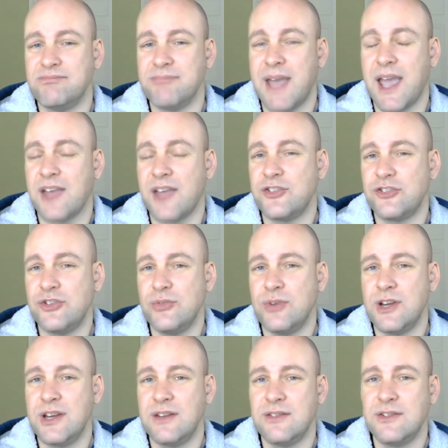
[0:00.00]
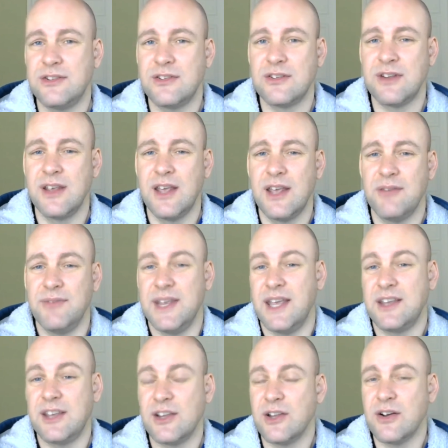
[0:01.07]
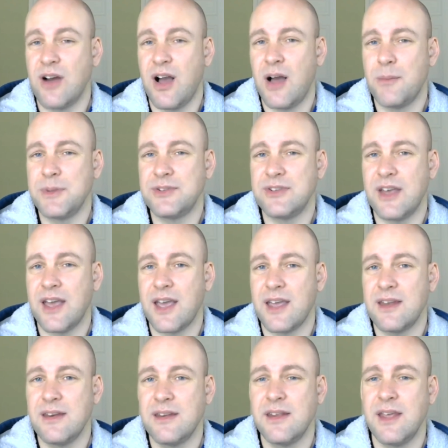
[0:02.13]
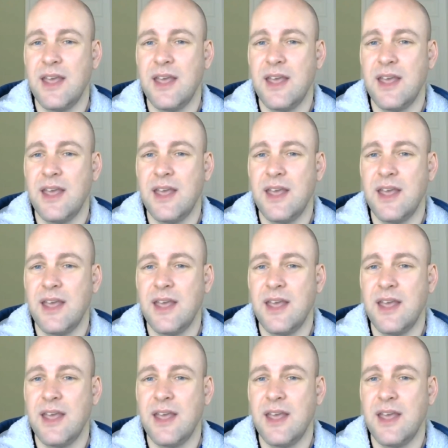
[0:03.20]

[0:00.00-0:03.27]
mass shootings, vehicular homicide,